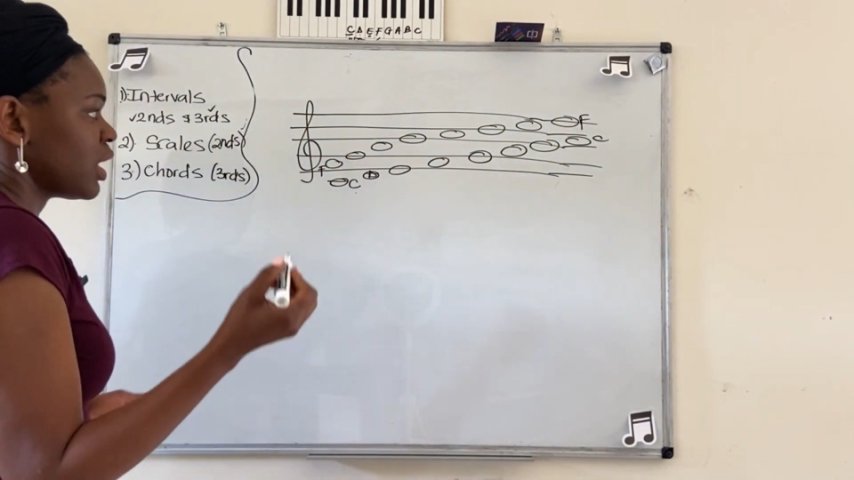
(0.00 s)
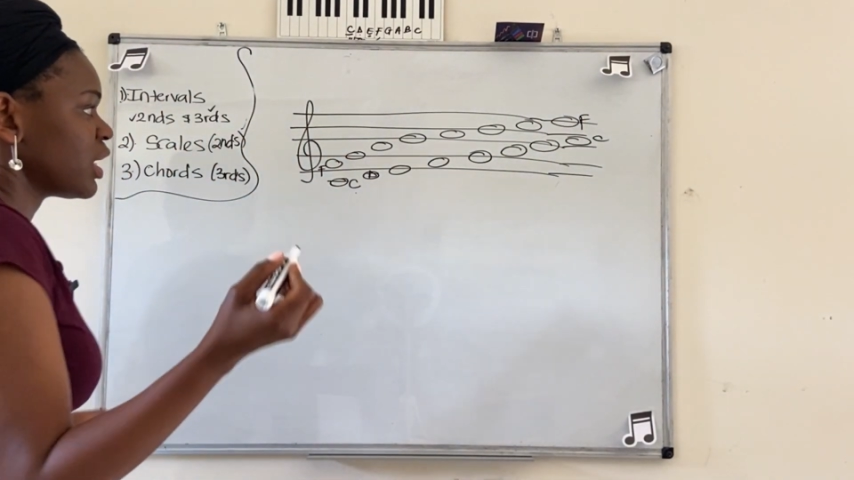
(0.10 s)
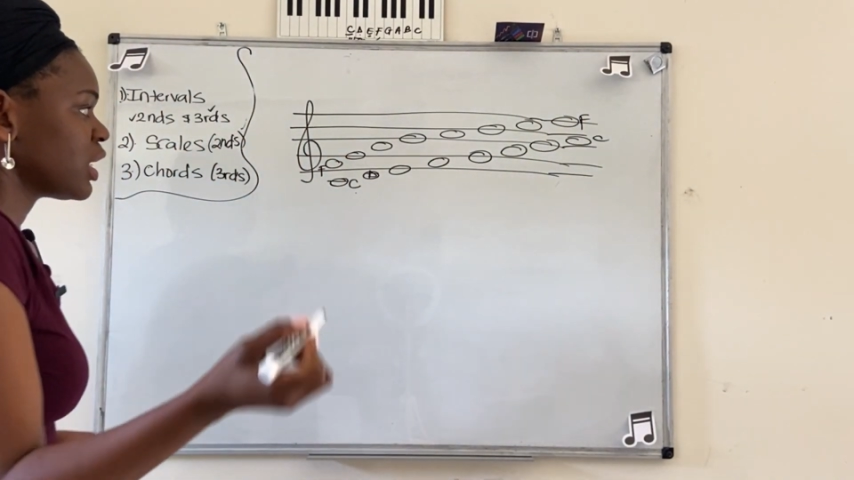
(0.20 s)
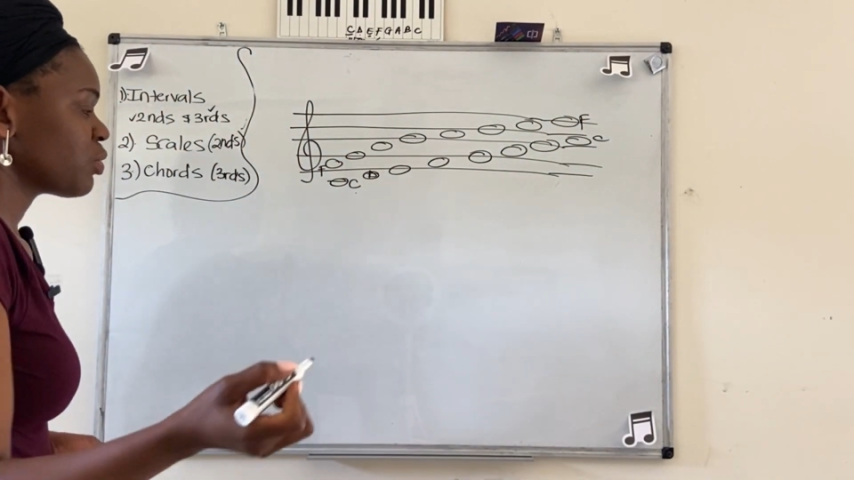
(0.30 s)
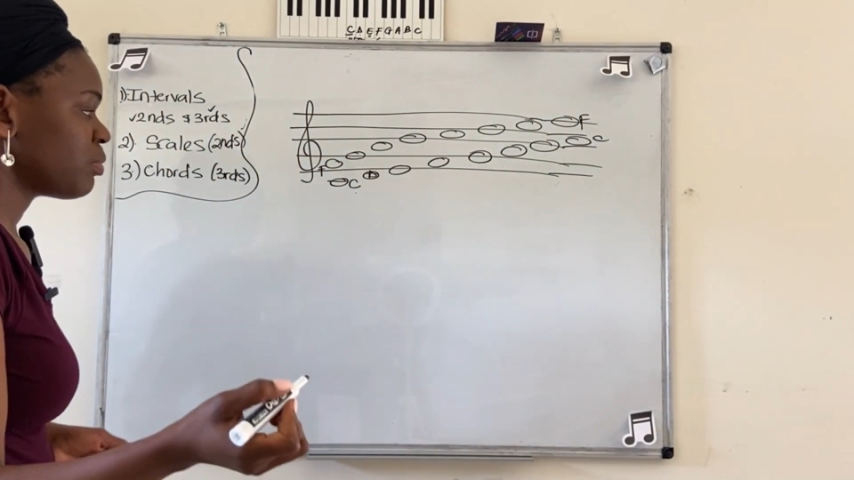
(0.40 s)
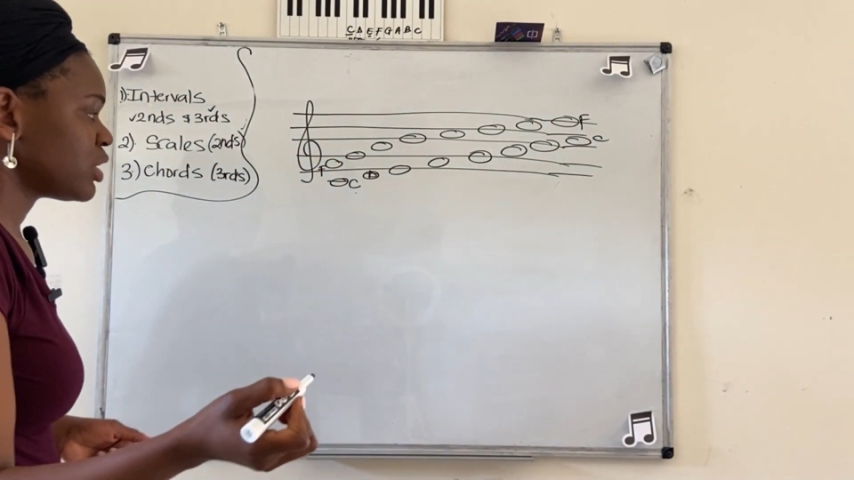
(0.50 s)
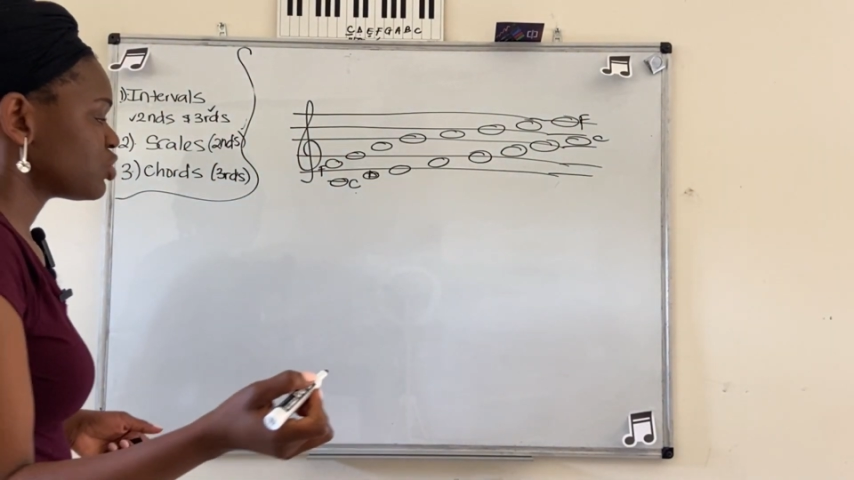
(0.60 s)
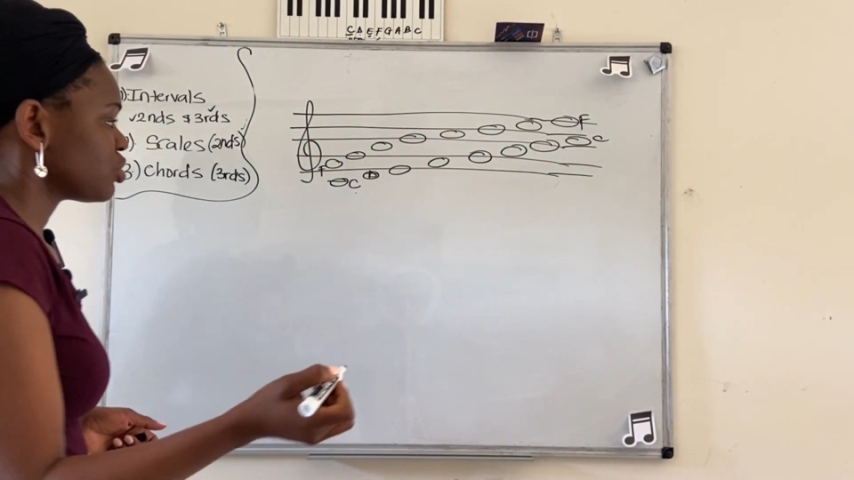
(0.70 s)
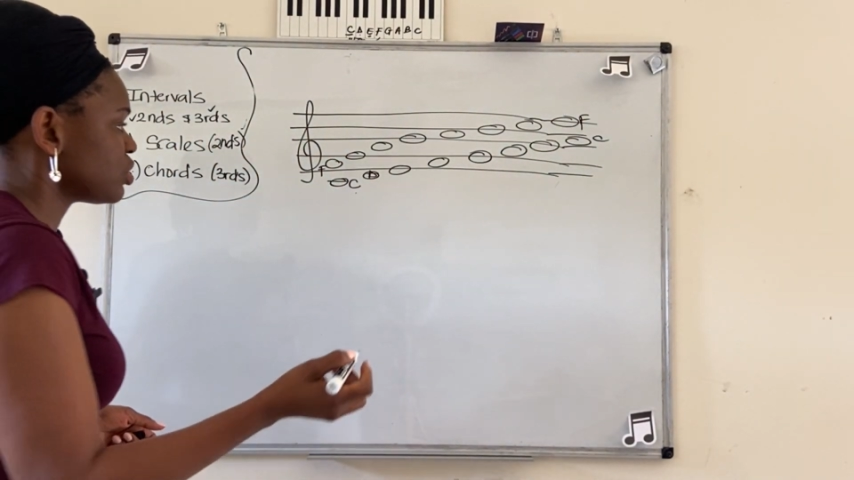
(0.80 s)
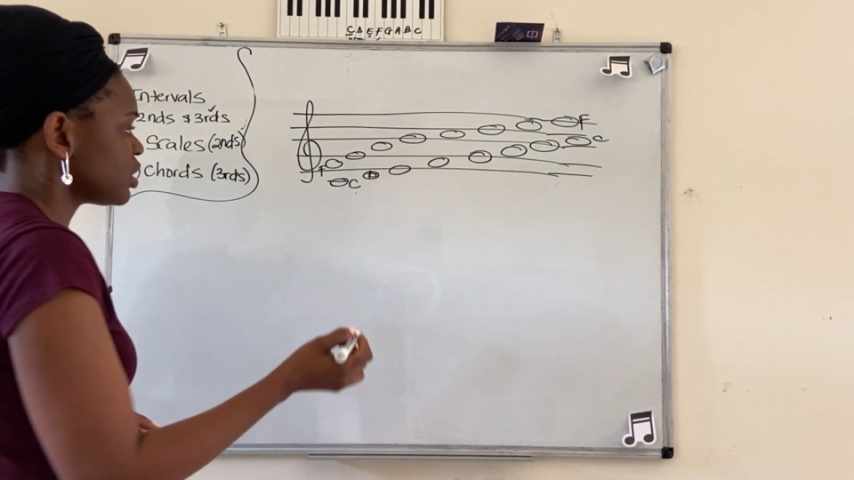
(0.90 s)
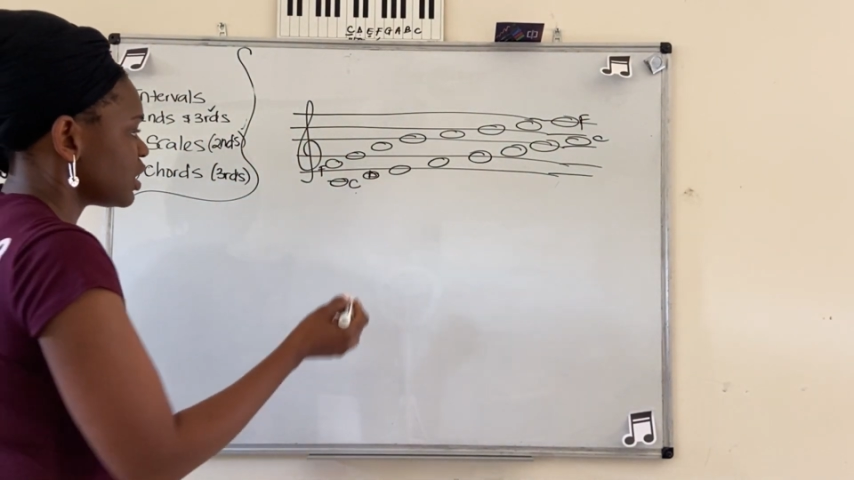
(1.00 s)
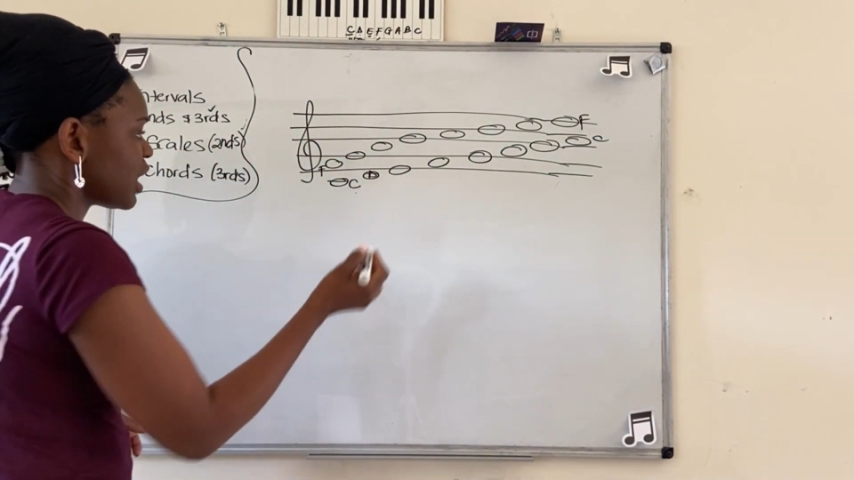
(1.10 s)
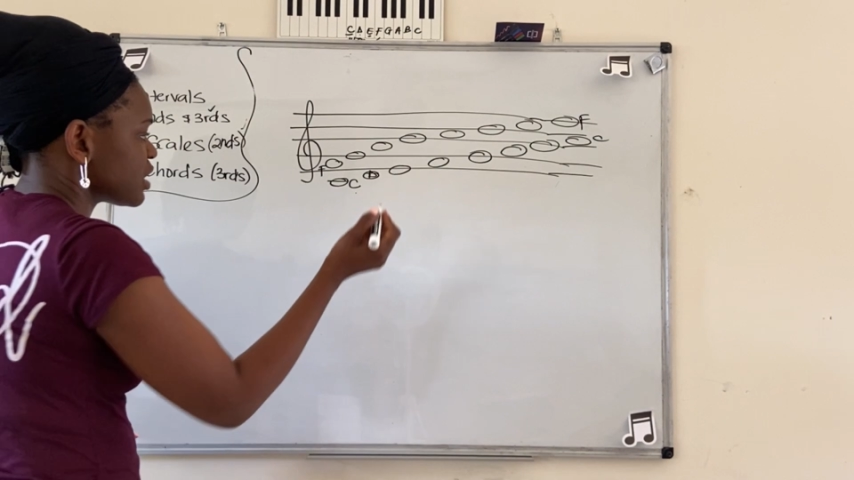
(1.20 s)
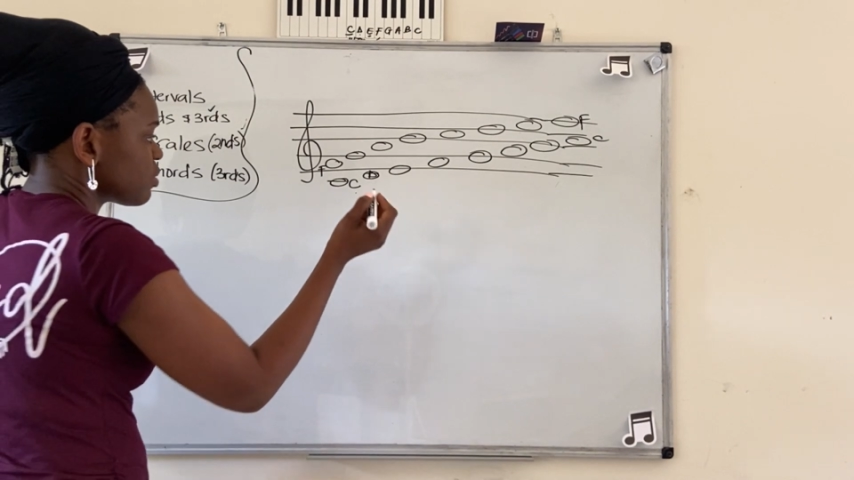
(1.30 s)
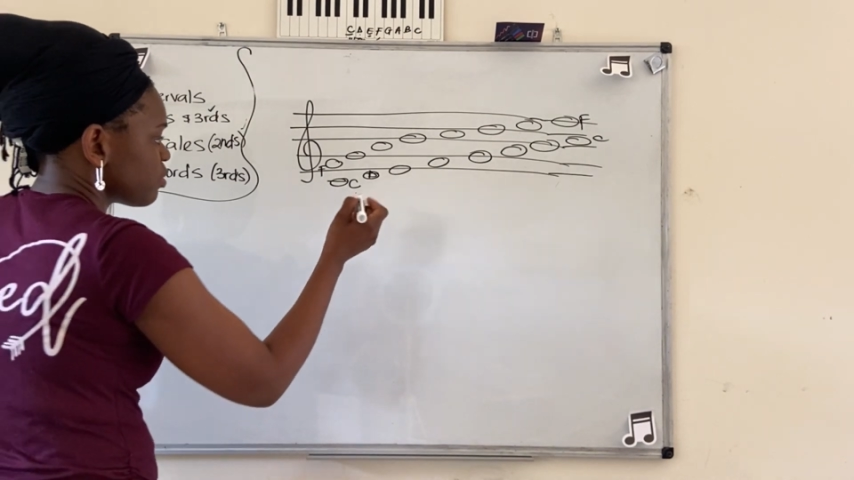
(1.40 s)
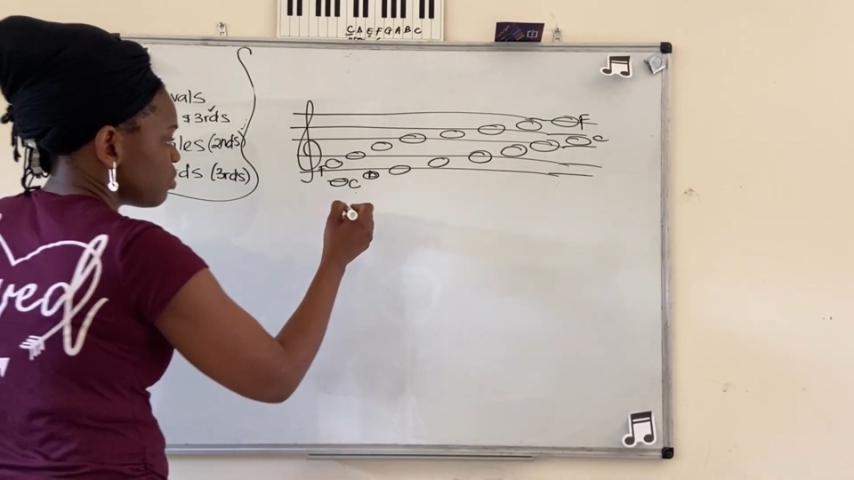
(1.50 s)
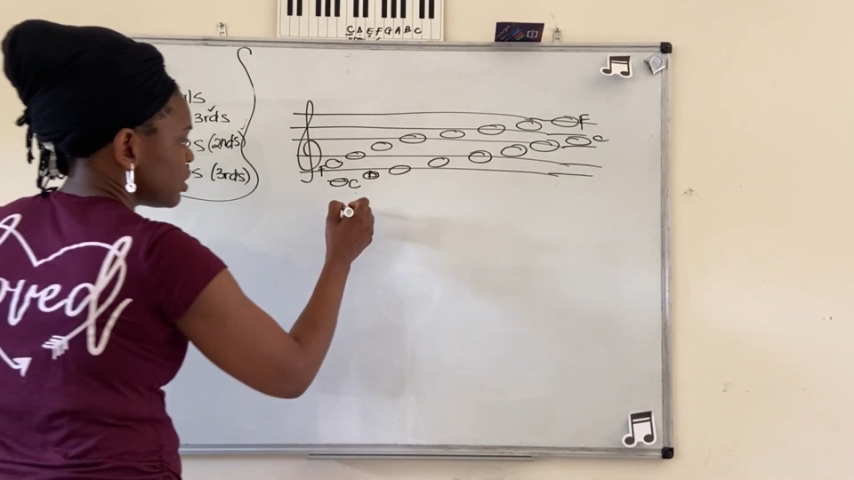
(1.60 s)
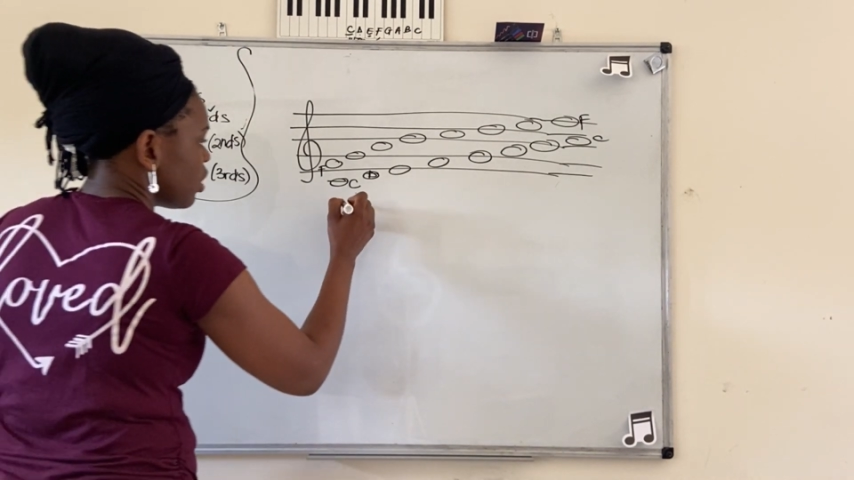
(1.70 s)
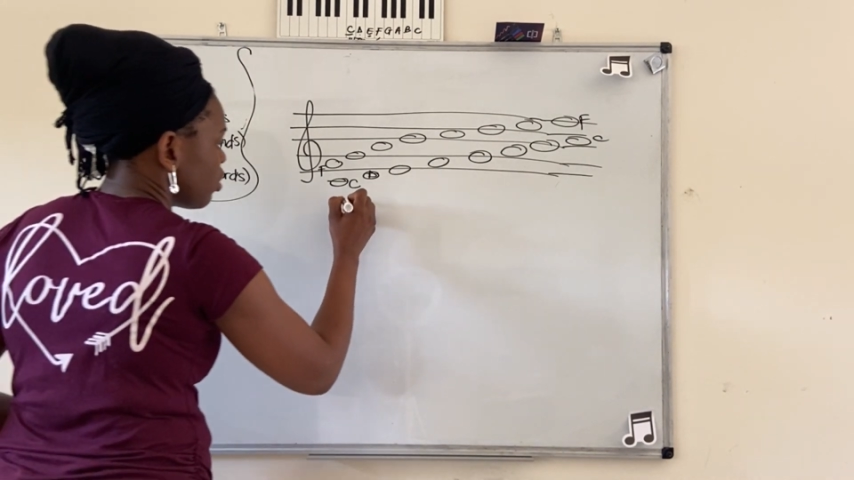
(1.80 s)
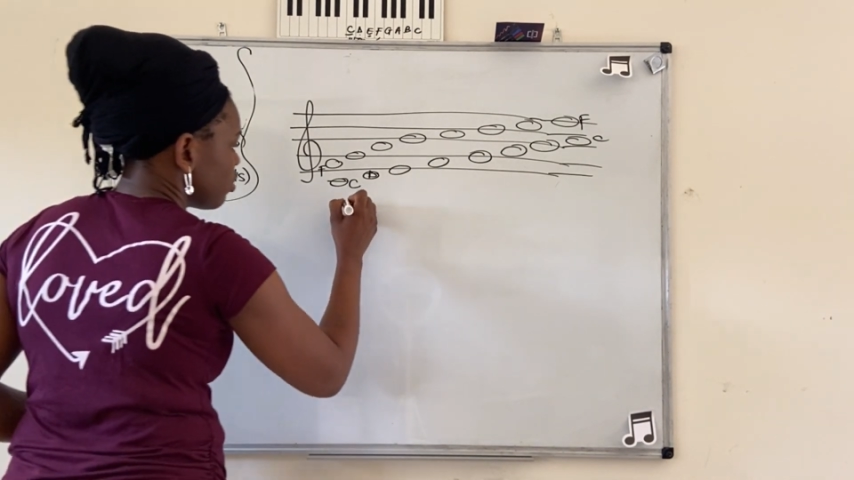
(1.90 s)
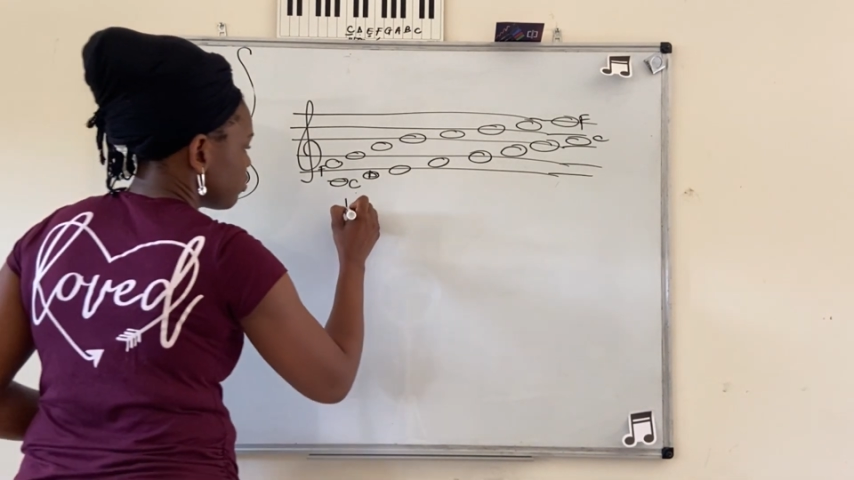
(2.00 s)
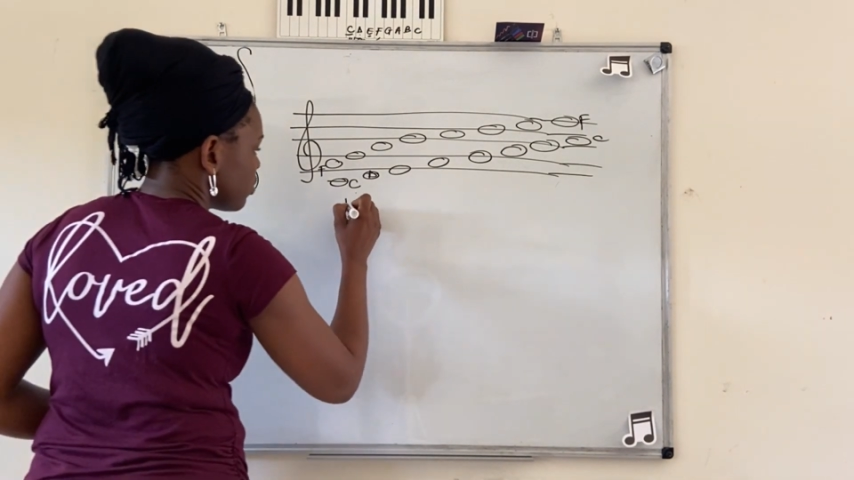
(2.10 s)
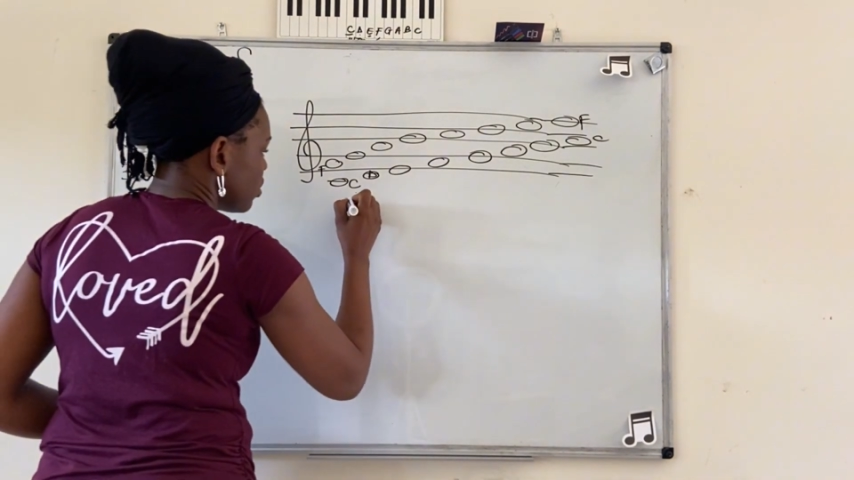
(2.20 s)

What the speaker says: And like we mentioned, it has a formula of